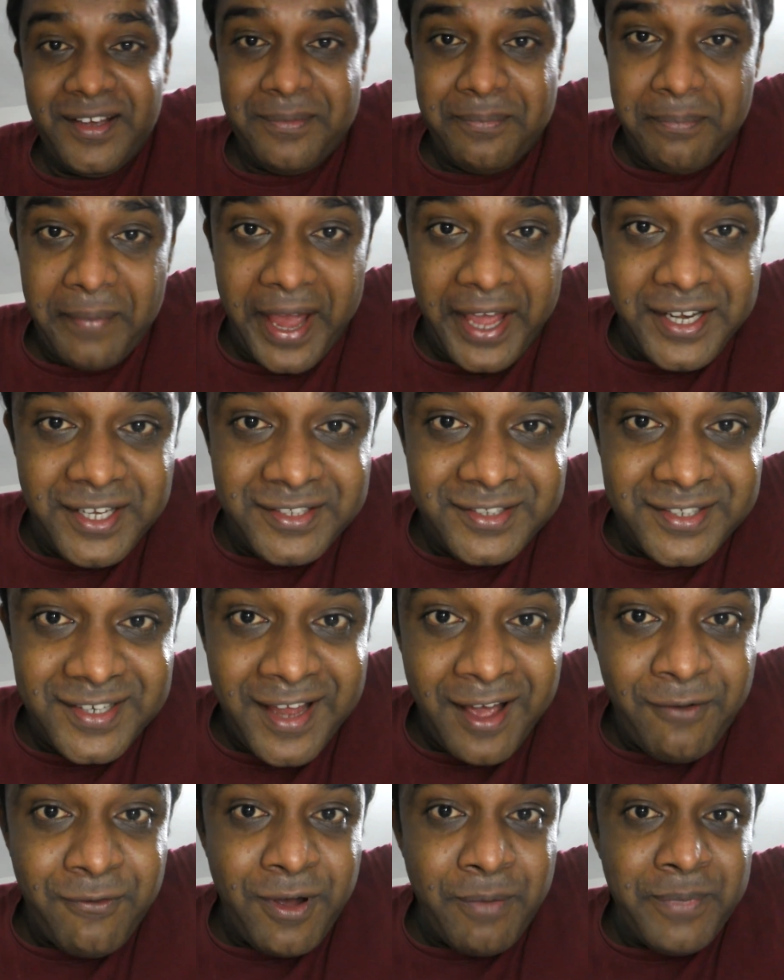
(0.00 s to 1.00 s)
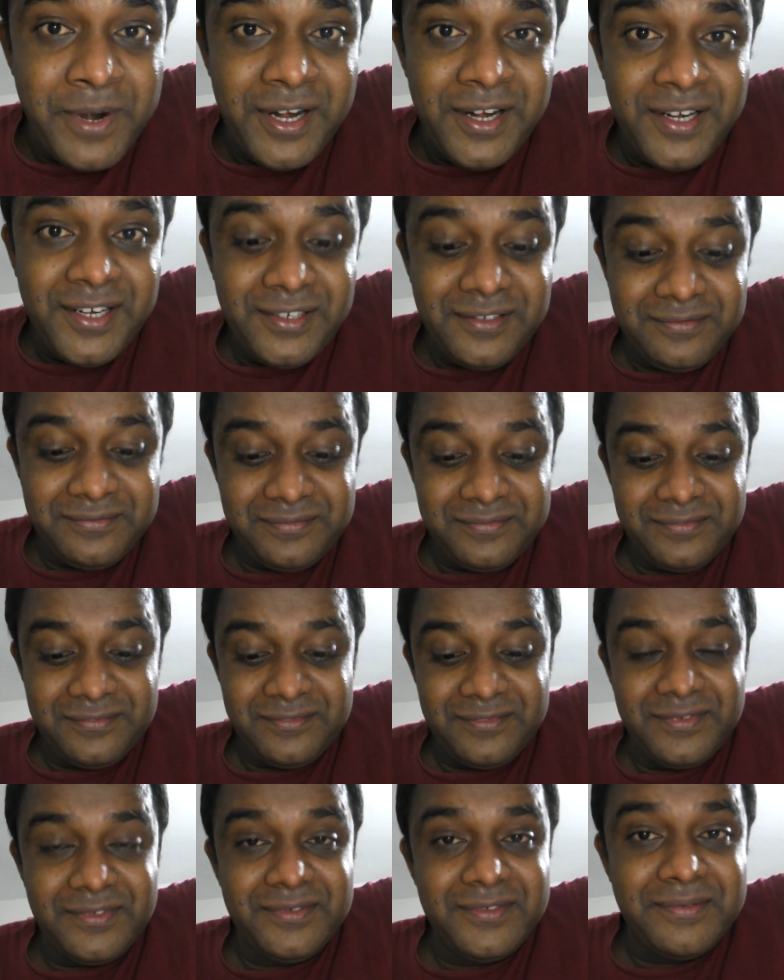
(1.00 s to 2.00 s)
Man is lovable.
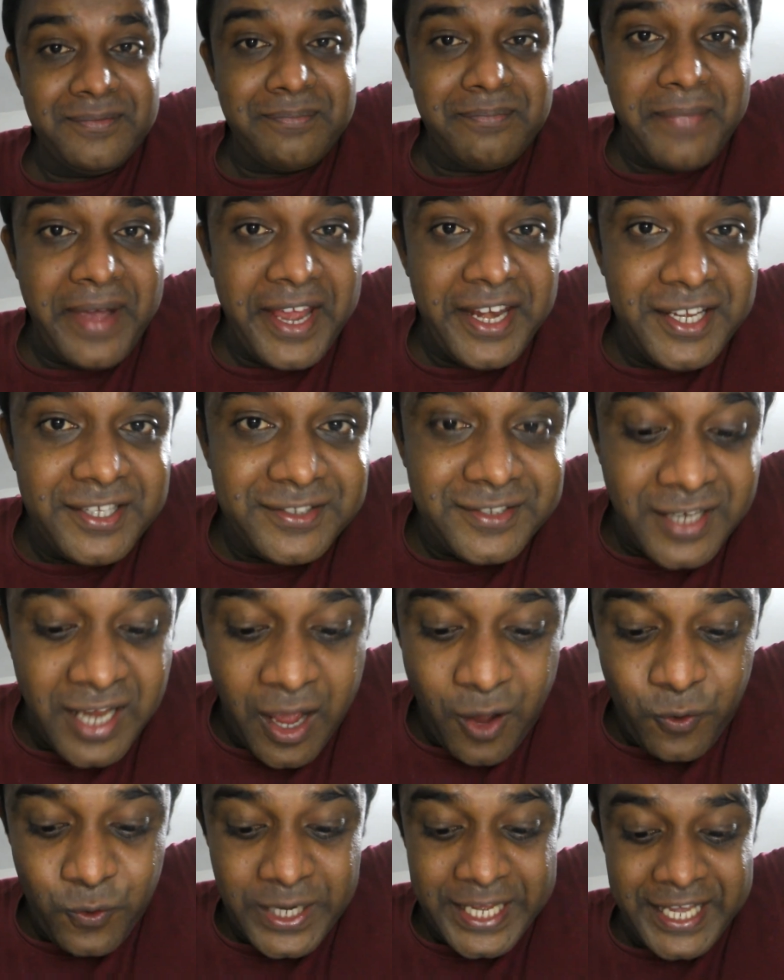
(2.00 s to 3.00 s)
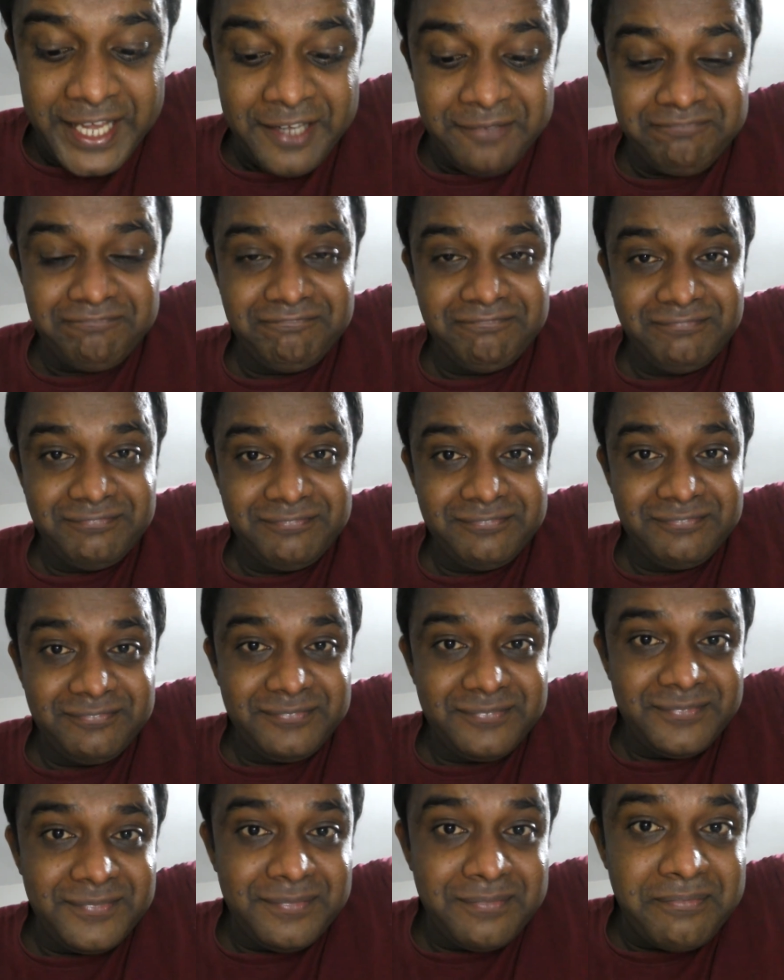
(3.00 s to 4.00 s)
Man is lovely.
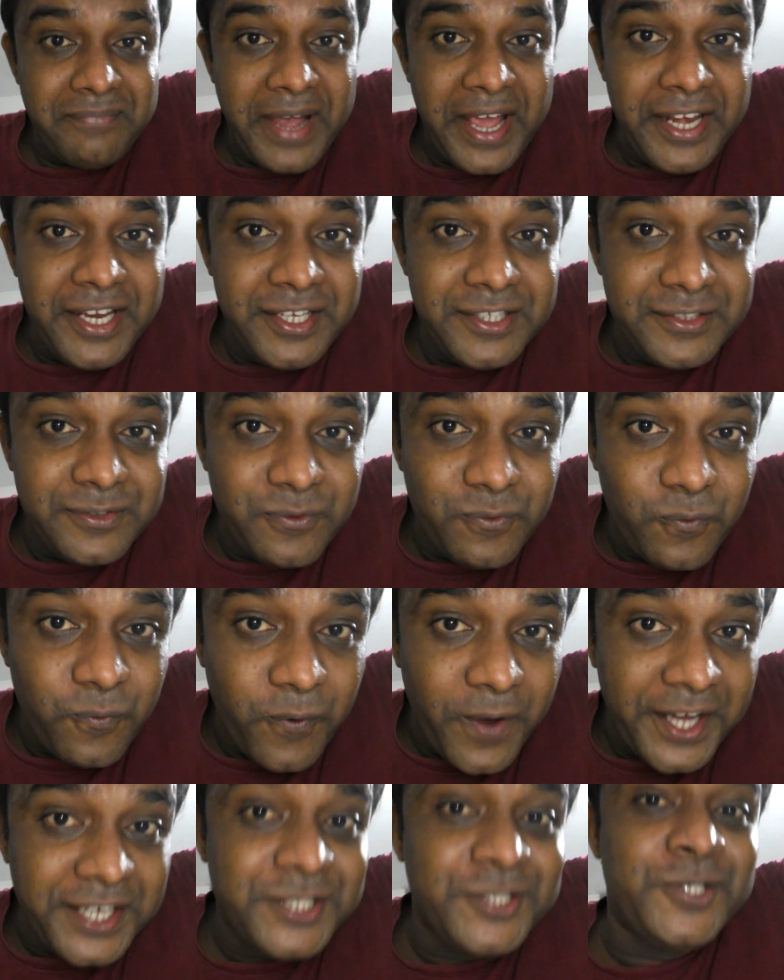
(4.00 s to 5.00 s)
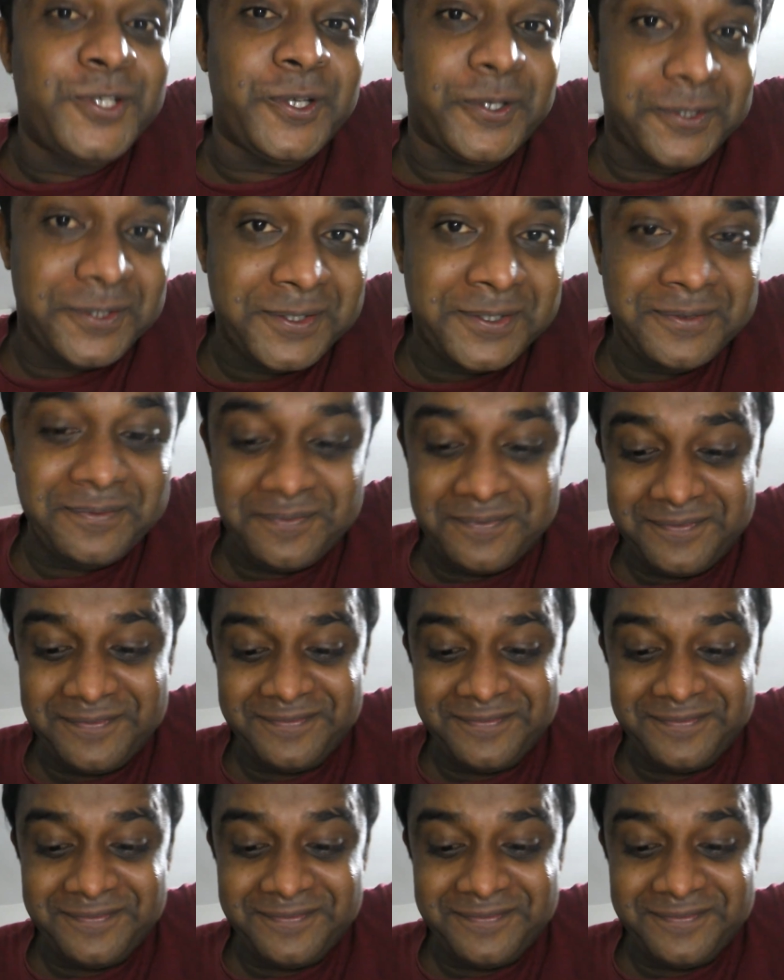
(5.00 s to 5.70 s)
Man is virtuous.